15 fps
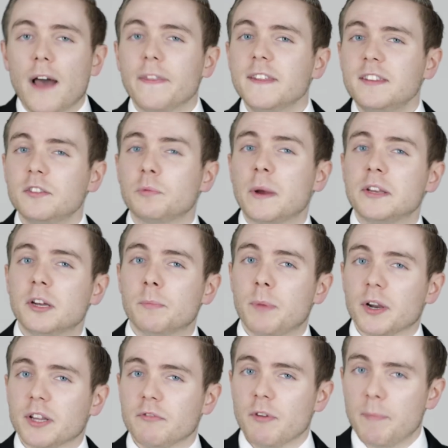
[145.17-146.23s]
and this is when your
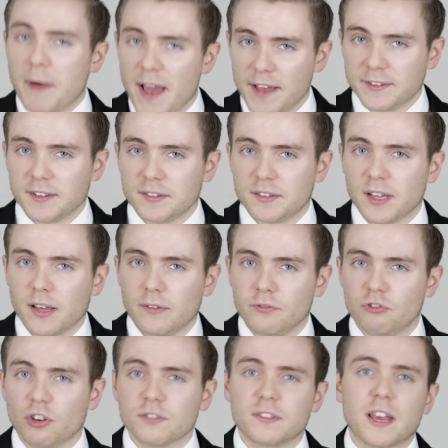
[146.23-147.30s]
body repairs
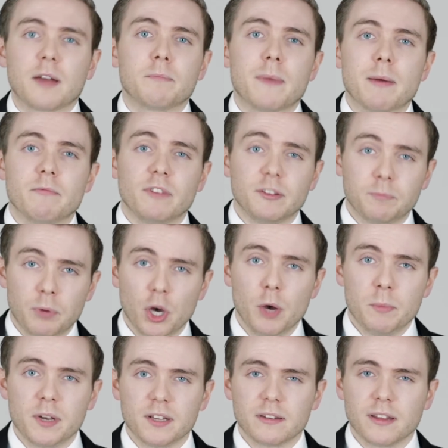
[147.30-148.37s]
itself, jots down memories
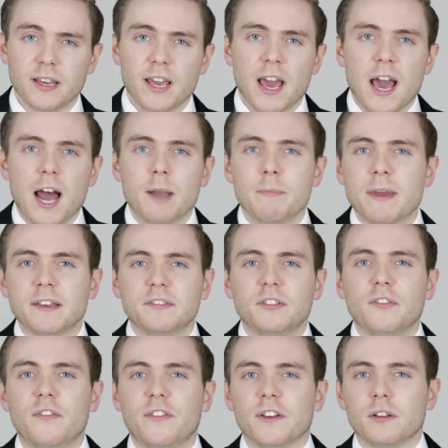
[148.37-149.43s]
permanently, and makes
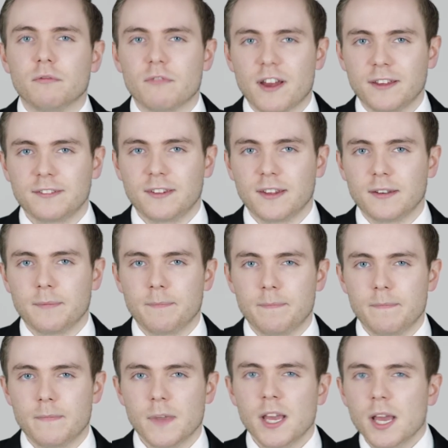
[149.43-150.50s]
you feel rested.
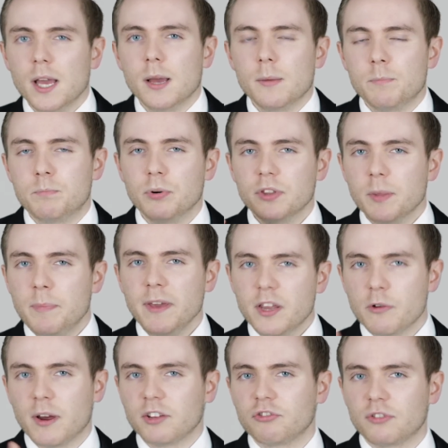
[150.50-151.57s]
But the big
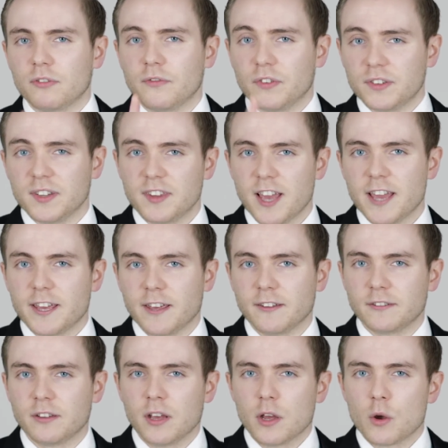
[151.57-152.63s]
question for today
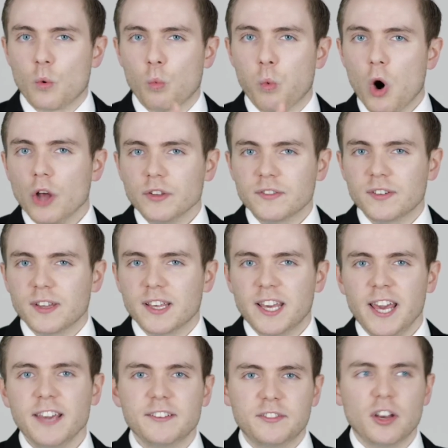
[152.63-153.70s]
is, what
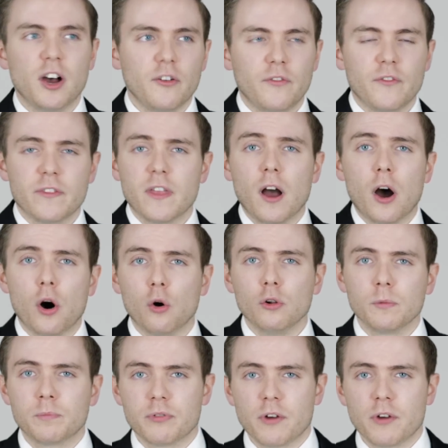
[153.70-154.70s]
kicks off the whole